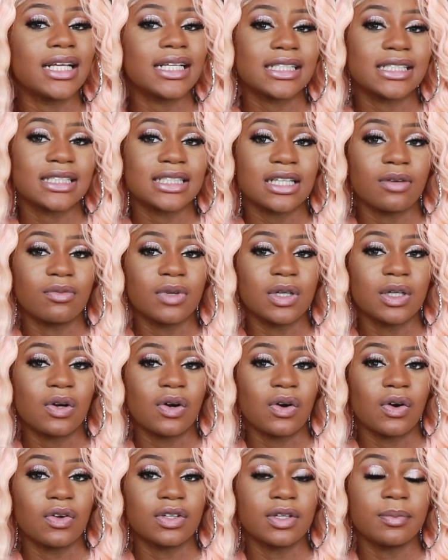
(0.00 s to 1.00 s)
instead we
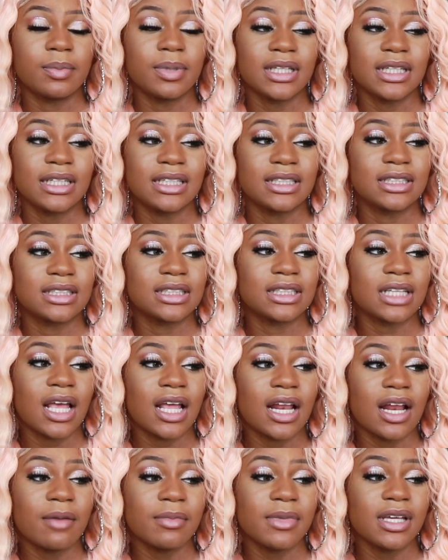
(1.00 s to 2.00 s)
called the police.
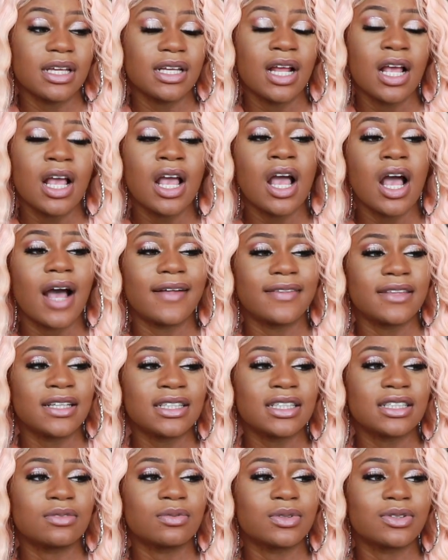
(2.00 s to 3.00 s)
And I mean, I
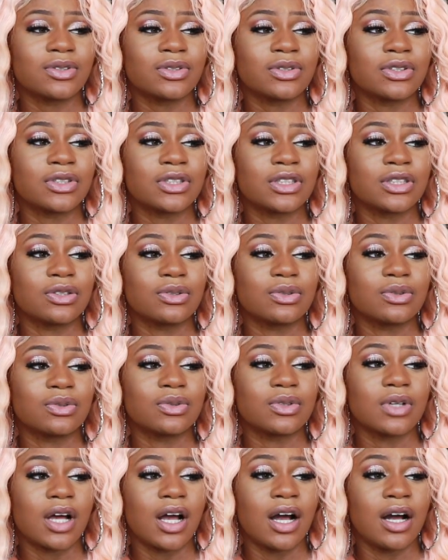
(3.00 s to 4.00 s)
think that's what you should
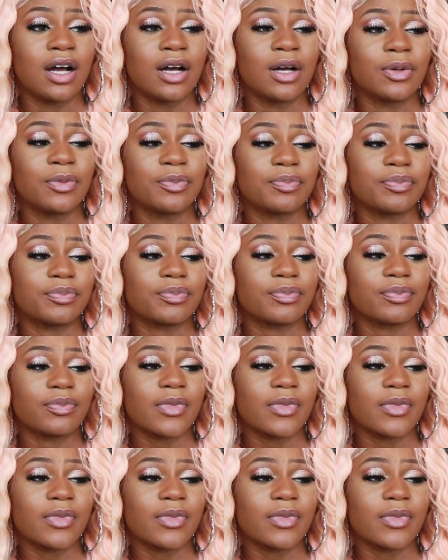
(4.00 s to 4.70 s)
do. And